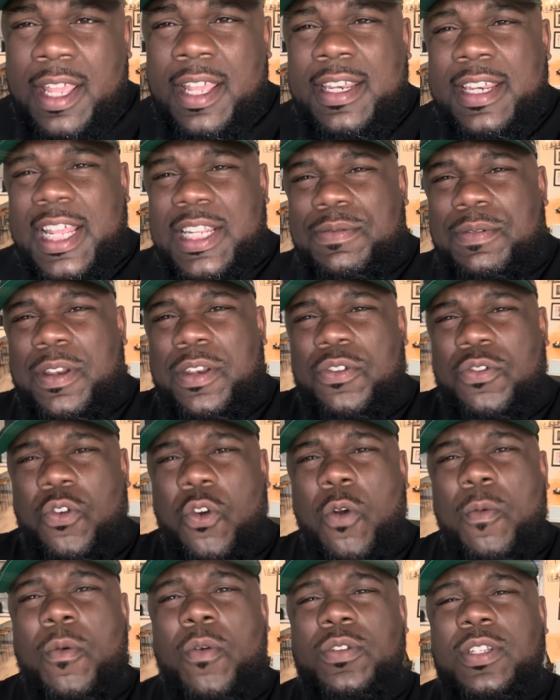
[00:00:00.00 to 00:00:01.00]
That's what
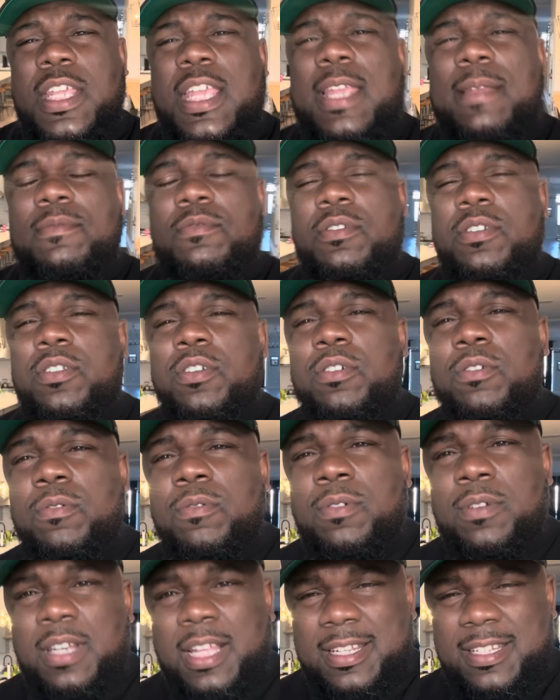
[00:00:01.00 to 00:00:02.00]
normal teams would
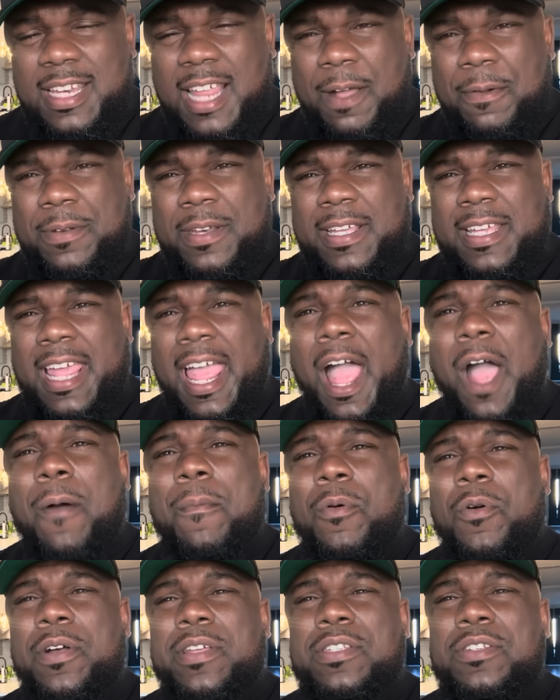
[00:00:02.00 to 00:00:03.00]
do. That's not what the
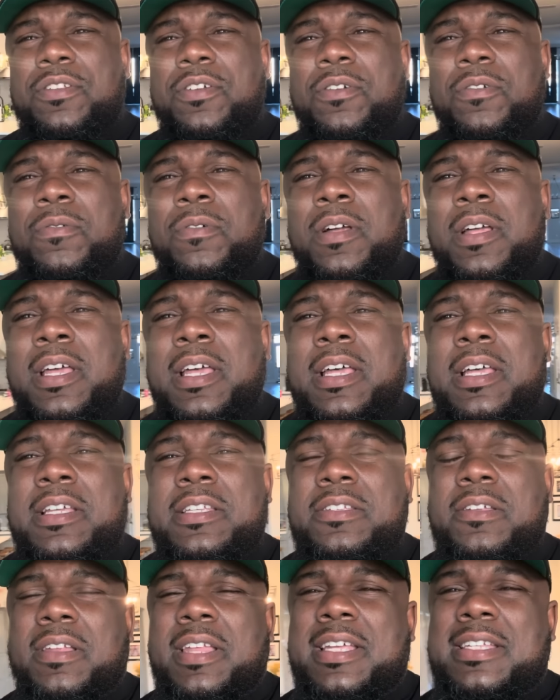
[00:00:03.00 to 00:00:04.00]
Cowboys do.
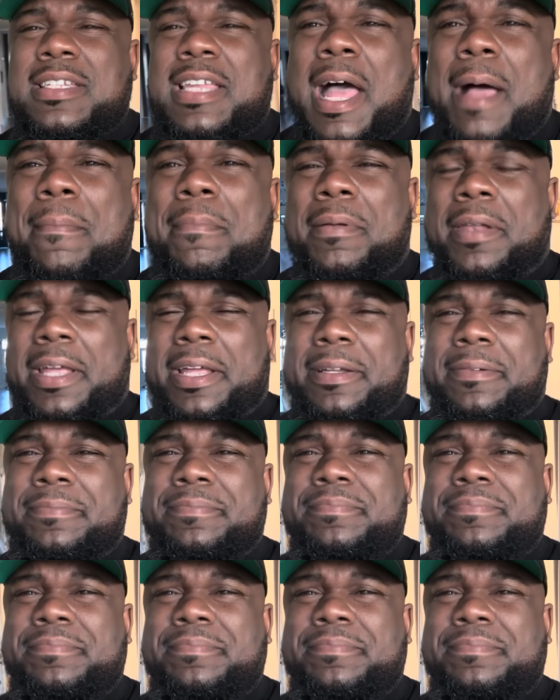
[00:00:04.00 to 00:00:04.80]
So let's stop playing.